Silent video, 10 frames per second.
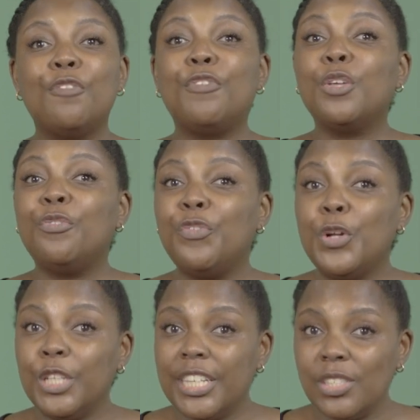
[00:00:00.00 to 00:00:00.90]
For the
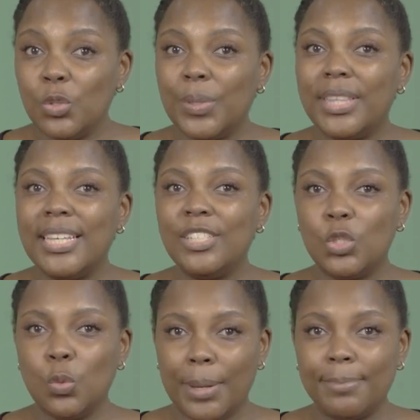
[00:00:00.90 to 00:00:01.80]
full list with links
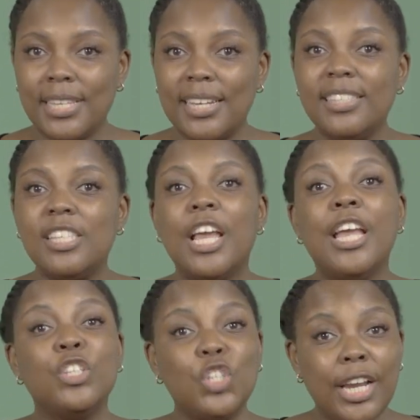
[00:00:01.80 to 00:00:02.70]
to websites,
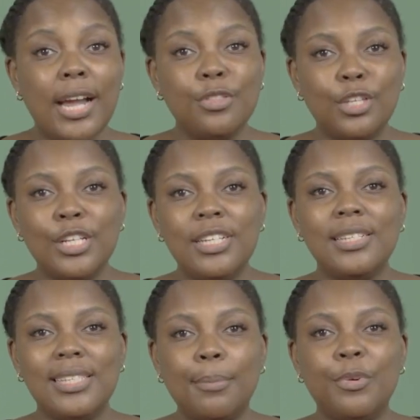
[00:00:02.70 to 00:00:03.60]
check out the
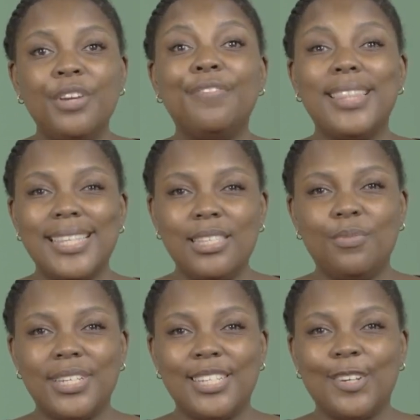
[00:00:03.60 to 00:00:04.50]
learning summary for
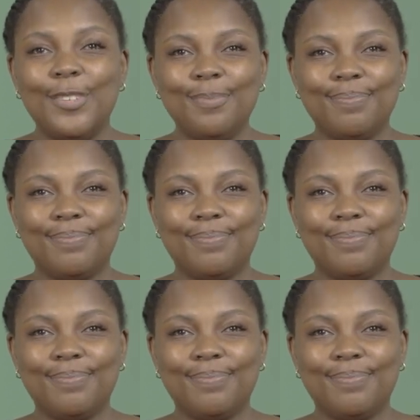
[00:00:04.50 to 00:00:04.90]
this video.